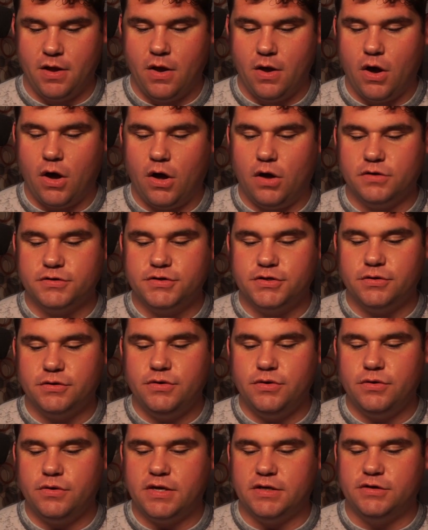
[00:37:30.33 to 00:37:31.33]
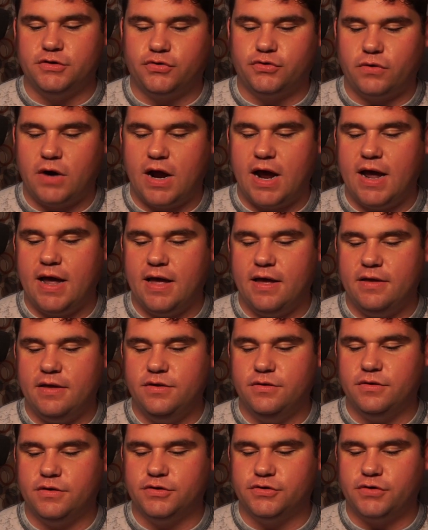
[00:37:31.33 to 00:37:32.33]
Also, you can try
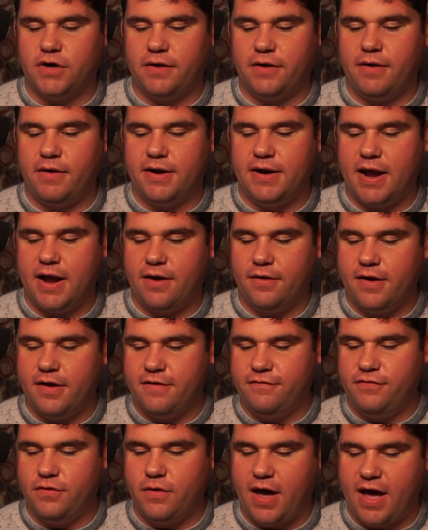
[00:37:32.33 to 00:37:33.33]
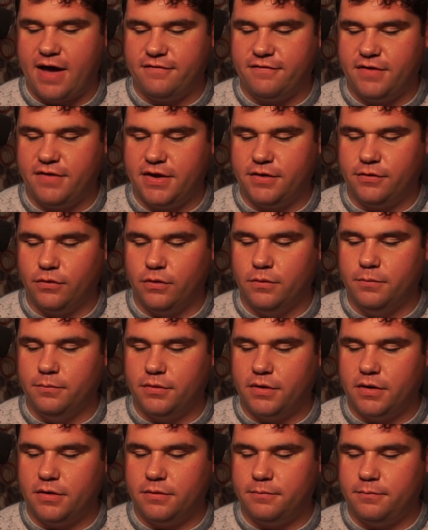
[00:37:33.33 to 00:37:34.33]
right now if you have a Chrome
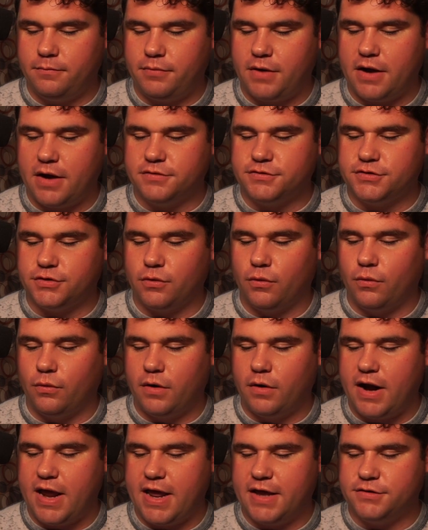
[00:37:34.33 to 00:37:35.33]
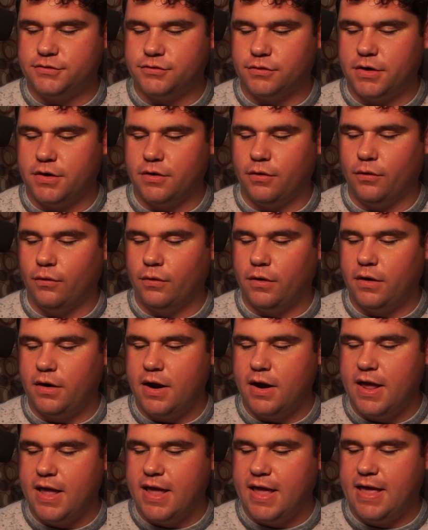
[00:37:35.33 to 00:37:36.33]
browser or Android or
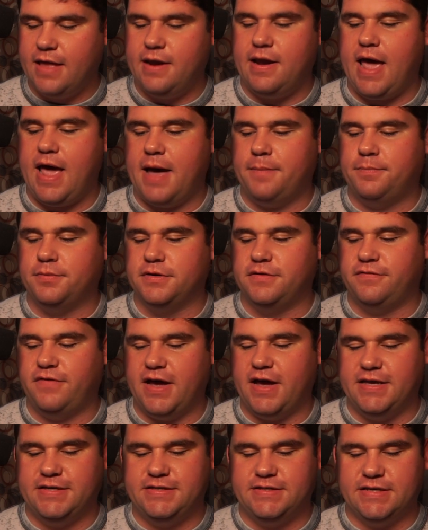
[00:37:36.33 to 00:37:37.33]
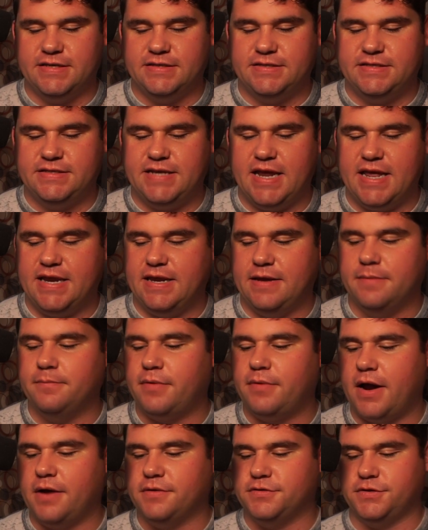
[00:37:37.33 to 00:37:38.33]
an Apple device, Stadia
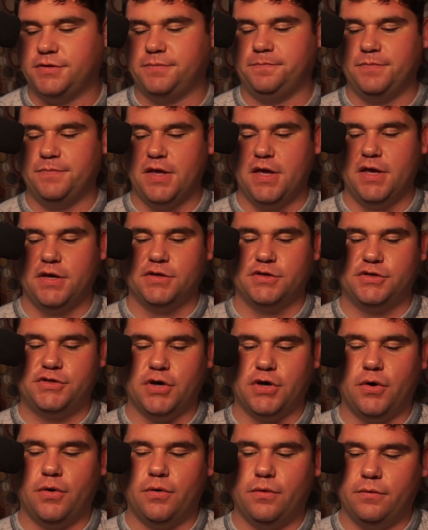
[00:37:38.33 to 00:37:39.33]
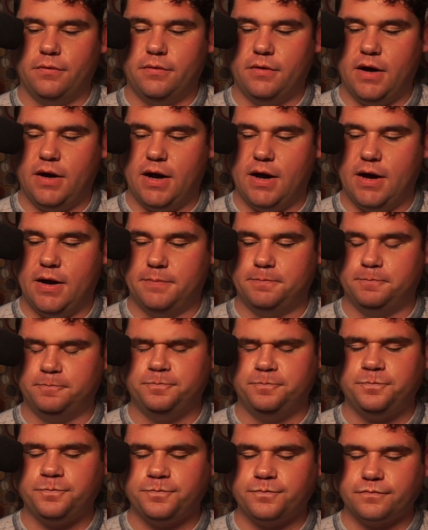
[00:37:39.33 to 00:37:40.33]
browser. So,
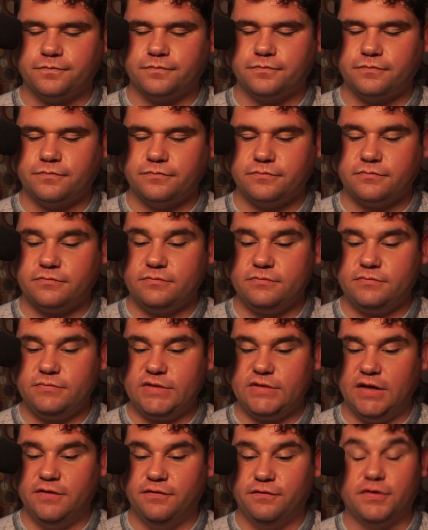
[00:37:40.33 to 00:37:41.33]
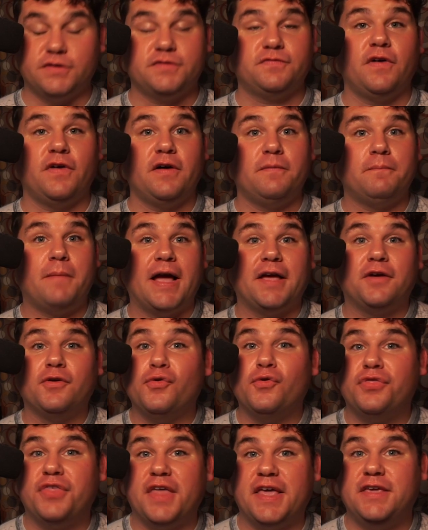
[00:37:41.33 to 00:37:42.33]
first of all,
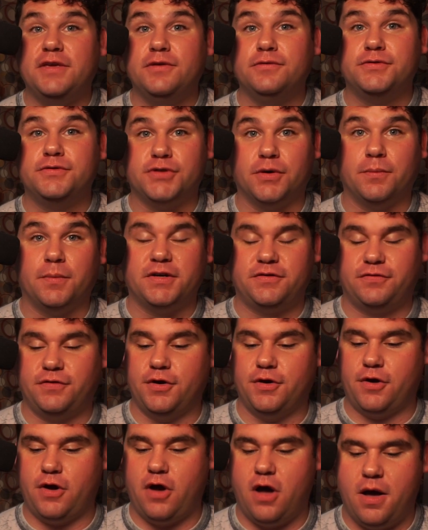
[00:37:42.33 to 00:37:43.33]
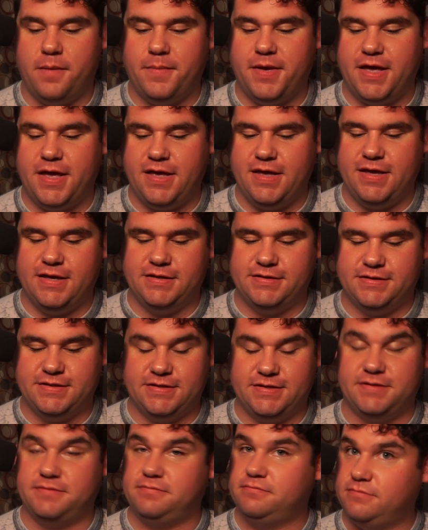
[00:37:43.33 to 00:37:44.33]
Michael, thank you so much for your comment.
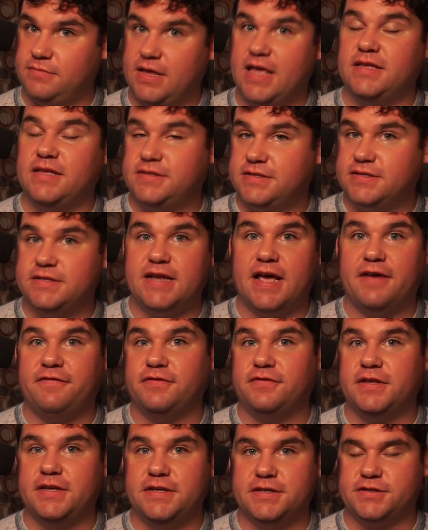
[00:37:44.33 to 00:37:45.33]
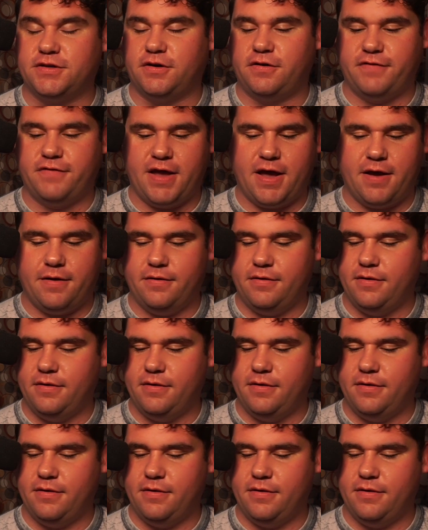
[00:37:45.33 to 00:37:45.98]
It's definitely deserving.